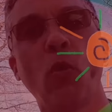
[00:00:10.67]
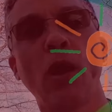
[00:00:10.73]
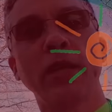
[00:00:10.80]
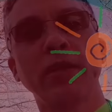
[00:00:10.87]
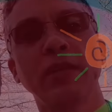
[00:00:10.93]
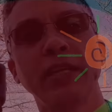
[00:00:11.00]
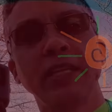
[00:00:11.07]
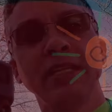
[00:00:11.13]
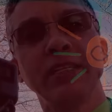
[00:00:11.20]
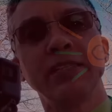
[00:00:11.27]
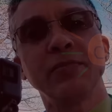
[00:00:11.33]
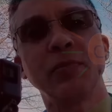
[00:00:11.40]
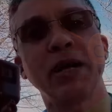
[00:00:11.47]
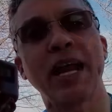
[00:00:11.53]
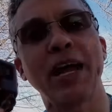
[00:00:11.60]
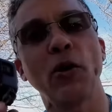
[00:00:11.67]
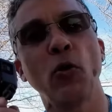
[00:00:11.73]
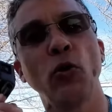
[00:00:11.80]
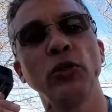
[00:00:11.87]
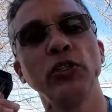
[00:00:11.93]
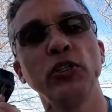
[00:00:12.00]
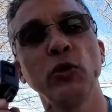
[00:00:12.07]
one of these, but I
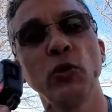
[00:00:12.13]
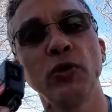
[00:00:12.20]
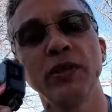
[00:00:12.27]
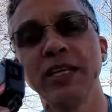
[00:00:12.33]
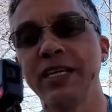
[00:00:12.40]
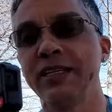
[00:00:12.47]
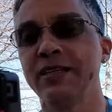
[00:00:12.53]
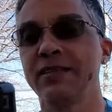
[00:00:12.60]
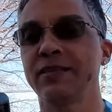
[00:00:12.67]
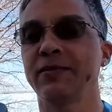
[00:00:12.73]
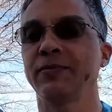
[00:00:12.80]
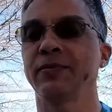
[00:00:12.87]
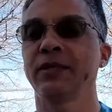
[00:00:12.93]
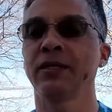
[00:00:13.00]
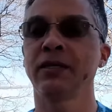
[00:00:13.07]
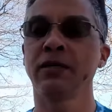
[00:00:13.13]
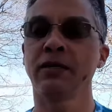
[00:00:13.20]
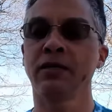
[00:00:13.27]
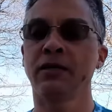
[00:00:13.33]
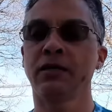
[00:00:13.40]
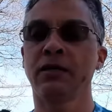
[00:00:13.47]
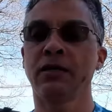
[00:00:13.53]
own two of these.
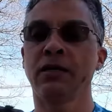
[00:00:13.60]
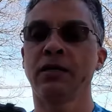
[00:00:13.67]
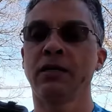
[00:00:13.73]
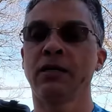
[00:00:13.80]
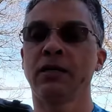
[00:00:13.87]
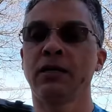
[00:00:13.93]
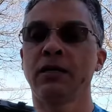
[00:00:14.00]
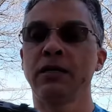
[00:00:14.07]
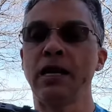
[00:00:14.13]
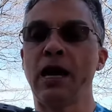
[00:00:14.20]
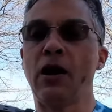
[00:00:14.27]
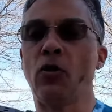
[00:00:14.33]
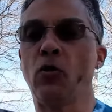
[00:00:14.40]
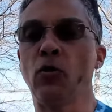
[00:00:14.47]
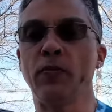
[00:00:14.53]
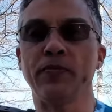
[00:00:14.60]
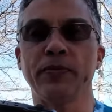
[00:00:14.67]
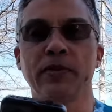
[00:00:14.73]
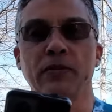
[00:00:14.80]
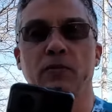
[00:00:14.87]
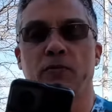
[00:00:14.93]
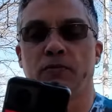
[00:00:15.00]
Now,
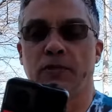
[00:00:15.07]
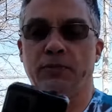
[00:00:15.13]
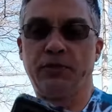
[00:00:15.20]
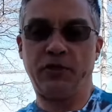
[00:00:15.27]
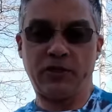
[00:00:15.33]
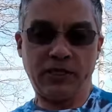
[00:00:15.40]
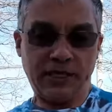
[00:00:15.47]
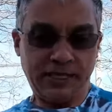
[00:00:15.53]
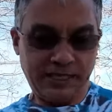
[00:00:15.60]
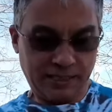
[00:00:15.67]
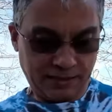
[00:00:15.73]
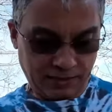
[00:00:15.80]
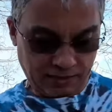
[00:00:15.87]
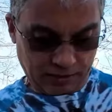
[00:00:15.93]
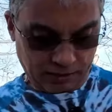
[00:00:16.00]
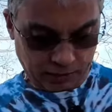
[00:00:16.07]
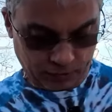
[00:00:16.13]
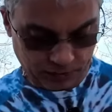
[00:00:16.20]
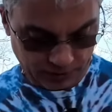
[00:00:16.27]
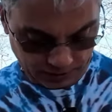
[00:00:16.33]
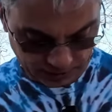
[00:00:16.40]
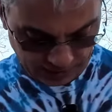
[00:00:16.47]
let me just clean this
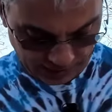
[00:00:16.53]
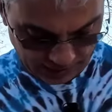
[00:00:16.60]
60